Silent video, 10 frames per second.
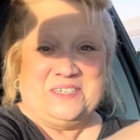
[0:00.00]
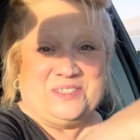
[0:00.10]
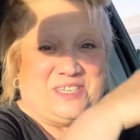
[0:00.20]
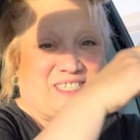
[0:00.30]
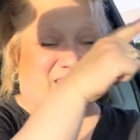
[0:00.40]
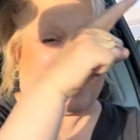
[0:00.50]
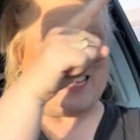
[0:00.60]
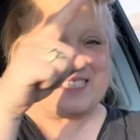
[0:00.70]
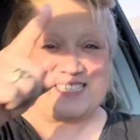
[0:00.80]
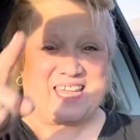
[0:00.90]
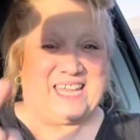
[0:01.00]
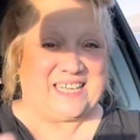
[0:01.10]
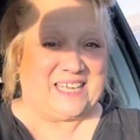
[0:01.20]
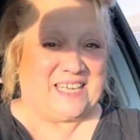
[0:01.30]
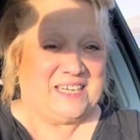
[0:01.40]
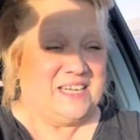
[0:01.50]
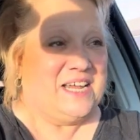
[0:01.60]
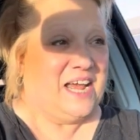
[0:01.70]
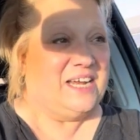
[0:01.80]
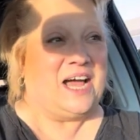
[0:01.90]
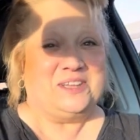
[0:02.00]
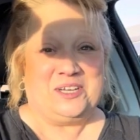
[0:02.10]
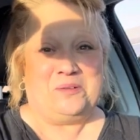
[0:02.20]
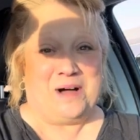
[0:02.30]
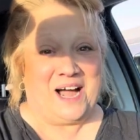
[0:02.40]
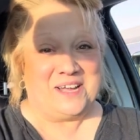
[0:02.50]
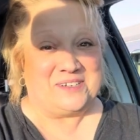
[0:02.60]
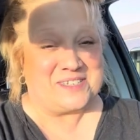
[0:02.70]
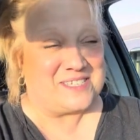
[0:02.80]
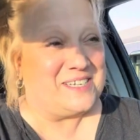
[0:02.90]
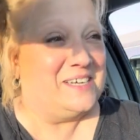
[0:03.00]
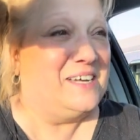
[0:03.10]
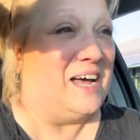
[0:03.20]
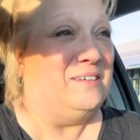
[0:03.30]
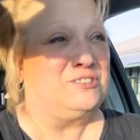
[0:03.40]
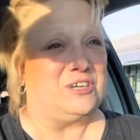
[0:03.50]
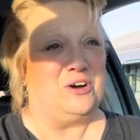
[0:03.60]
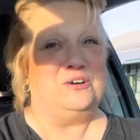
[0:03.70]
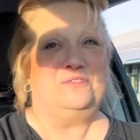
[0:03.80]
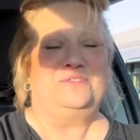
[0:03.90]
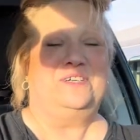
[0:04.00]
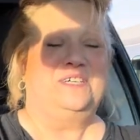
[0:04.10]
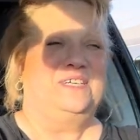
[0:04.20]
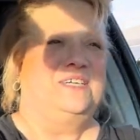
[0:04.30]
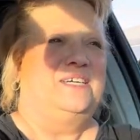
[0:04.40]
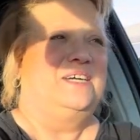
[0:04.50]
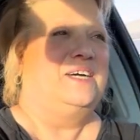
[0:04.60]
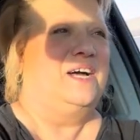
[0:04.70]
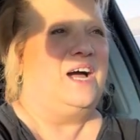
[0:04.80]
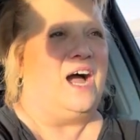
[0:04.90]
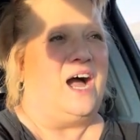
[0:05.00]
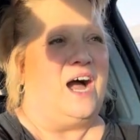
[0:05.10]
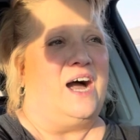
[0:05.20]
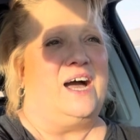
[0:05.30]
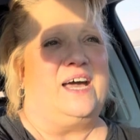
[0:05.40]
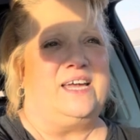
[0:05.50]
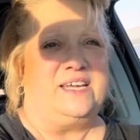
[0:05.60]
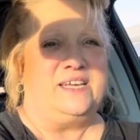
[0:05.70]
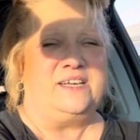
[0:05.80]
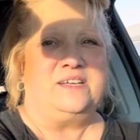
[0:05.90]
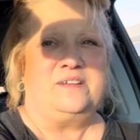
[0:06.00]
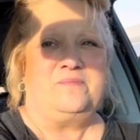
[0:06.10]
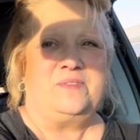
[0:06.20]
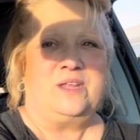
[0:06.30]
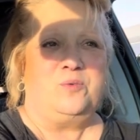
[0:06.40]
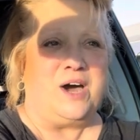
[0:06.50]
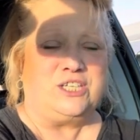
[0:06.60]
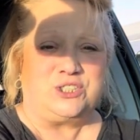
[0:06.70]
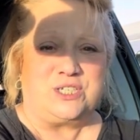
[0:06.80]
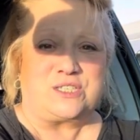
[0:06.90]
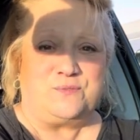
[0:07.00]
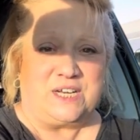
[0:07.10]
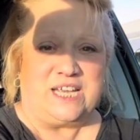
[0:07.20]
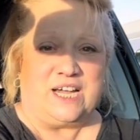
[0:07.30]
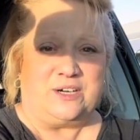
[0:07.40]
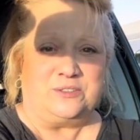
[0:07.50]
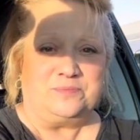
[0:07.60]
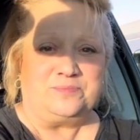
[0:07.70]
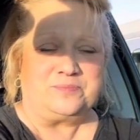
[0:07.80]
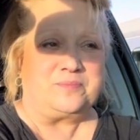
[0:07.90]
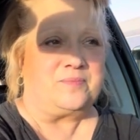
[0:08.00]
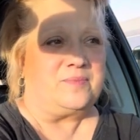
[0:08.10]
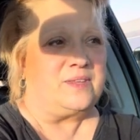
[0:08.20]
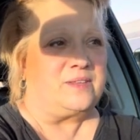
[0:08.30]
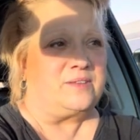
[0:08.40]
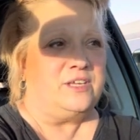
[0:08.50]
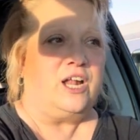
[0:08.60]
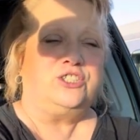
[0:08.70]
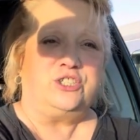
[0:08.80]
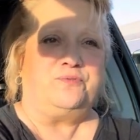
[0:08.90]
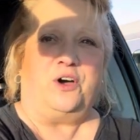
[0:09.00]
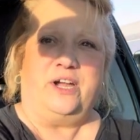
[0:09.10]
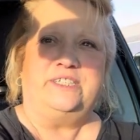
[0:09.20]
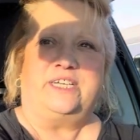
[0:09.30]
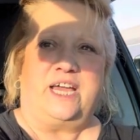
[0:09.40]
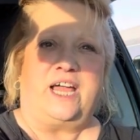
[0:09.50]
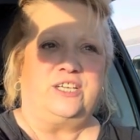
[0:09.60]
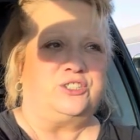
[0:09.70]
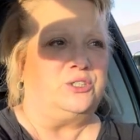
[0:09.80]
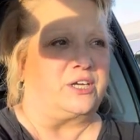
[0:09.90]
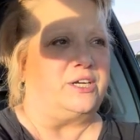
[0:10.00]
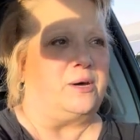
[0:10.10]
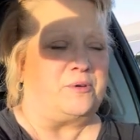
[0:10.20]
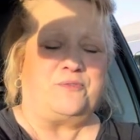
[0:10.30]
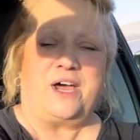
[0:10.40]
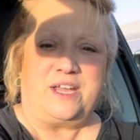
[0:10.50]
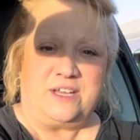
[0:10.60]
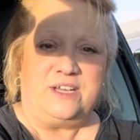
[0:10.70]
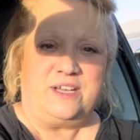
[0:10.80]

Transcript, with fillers: this day is taking and how little miles I drove. I watched this video yeah, I should find it. I, I should look it up. If I